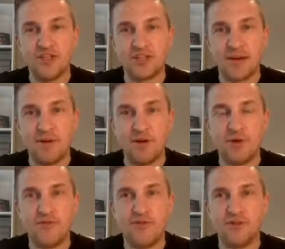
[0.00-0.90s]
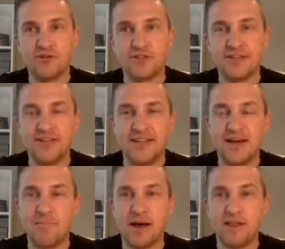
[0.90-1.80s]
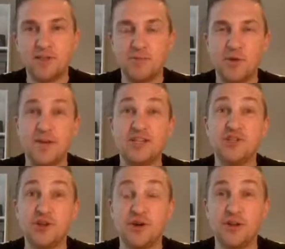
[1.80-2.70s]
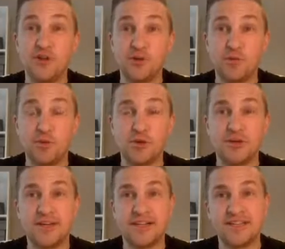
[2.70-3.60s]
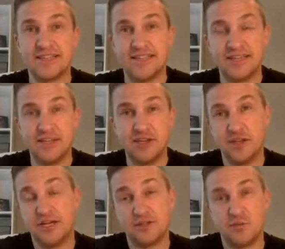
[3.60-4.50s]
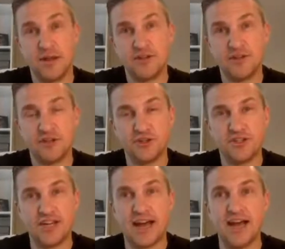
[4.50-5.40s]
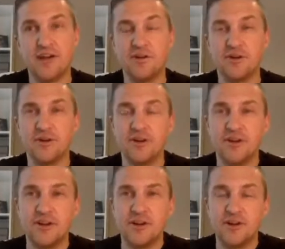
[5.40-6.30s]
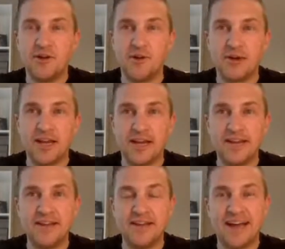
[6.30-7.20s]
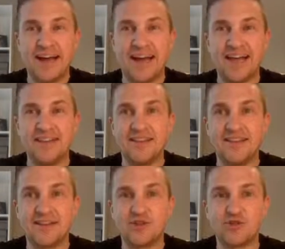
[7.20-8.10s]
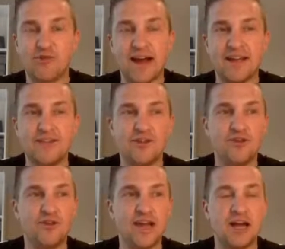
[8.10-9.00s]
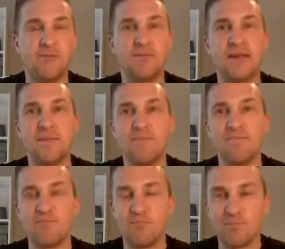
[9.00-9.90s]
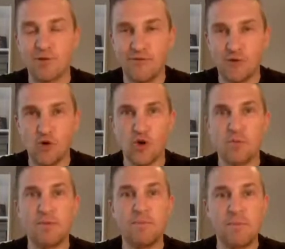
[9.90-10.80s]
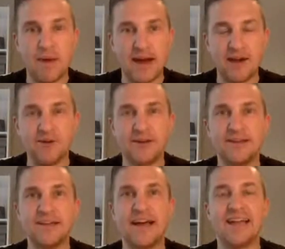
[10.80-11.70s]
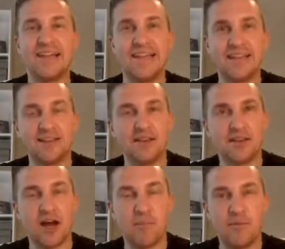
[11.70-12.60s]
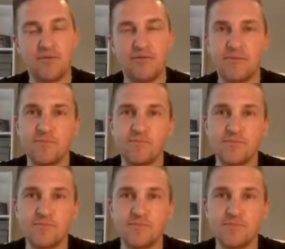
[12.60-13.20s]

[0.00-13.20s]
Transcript: just let me know if there's a, a balance between enjoying your sport as a as whether it's your child or or kid and trying to help them perform and be better and, and get to the top of